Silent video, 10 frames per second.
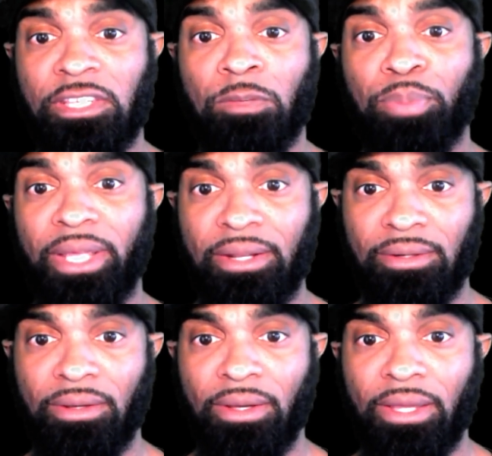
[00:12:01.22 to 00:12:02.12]
split
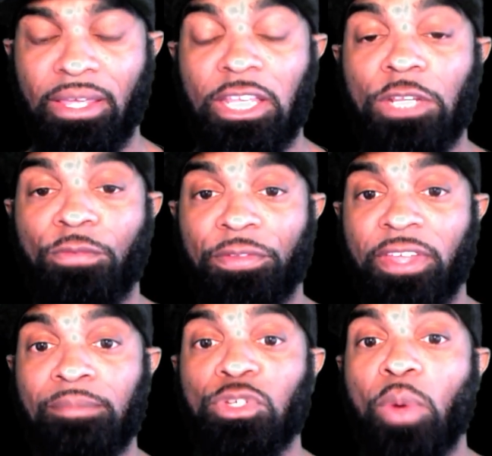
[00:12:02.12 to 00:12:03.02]
is for
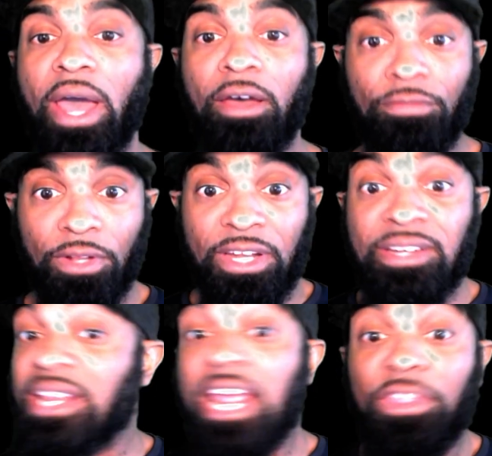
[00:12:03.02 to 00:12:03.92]
them to have
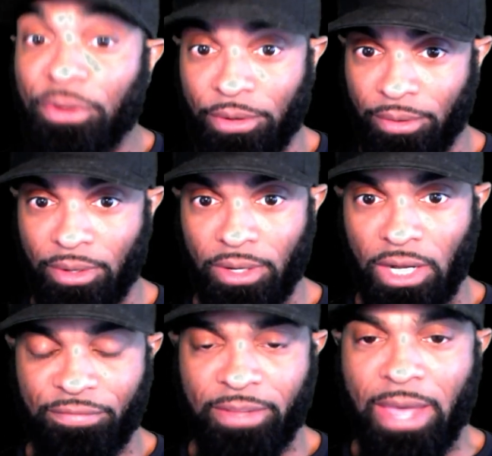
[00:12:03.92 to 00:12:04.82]
neither
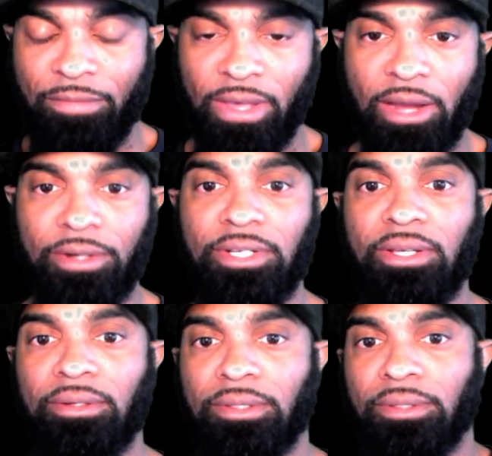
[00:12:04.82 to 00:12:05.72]
of them have a guarantee.
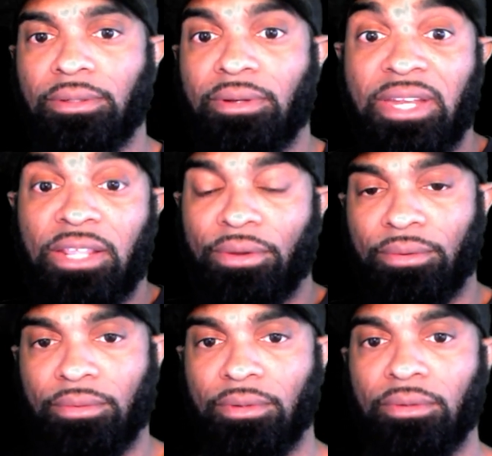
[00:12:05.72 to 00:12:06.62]
Neither.
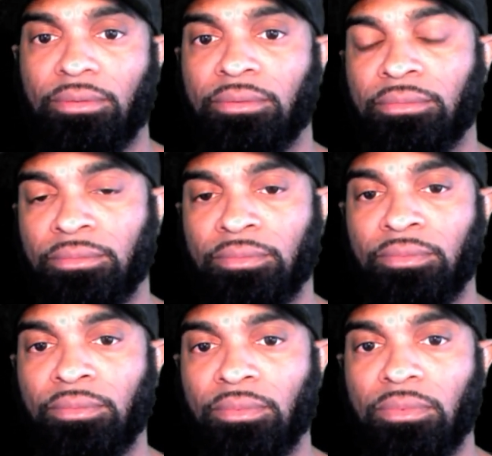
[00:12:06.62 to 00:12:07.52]

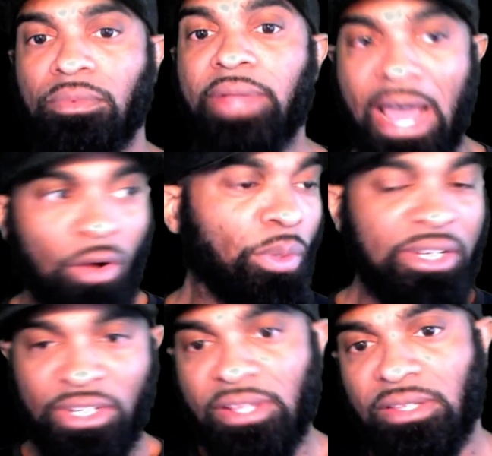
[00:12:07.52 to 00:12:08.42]
Now we
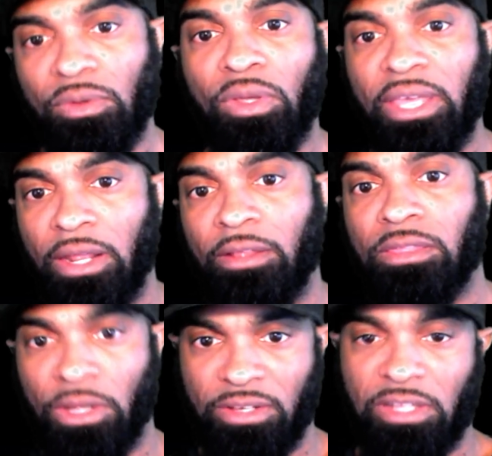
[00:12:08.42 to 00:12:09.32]
just get a
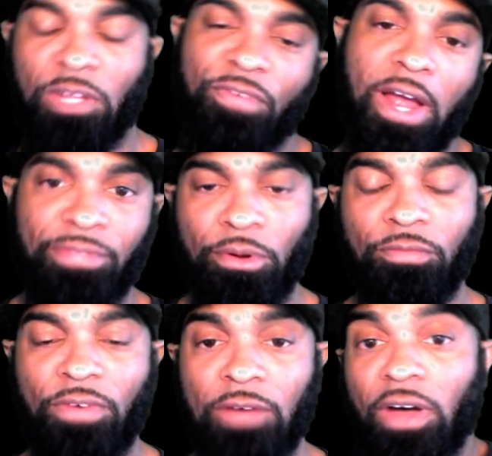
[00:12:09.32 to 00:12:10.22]

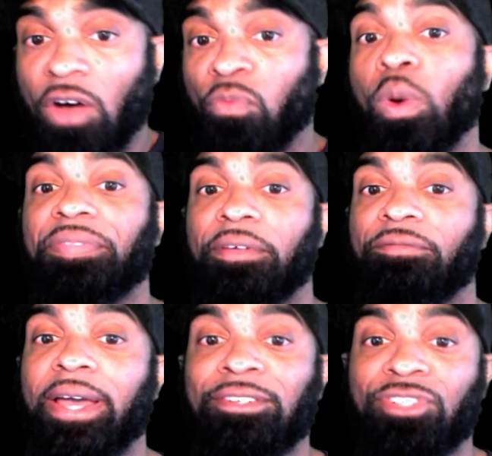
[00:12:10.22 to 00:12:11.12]
65-35 of what the
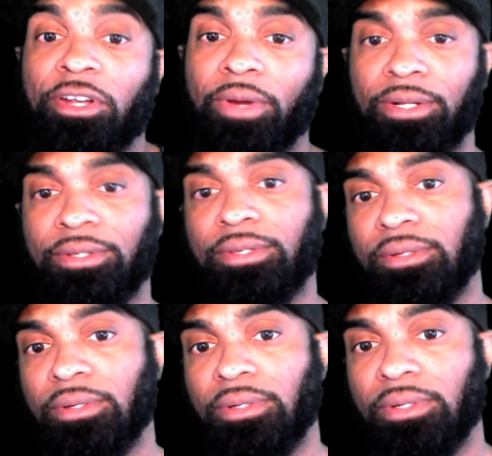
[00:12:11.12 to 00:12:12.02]
fight generates.
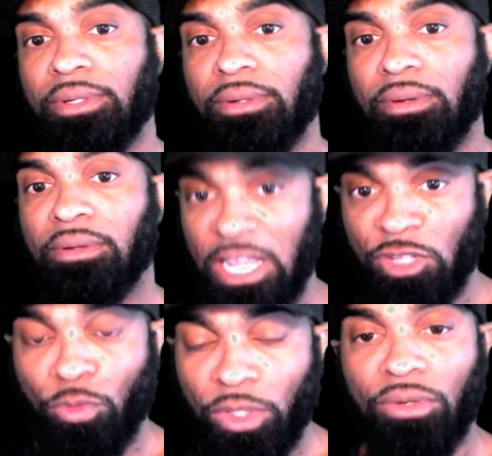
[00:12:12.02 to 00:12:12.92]
That's
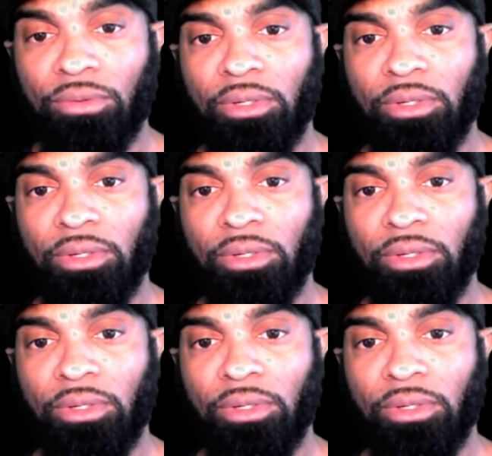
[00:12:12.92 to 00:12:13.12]
what we do.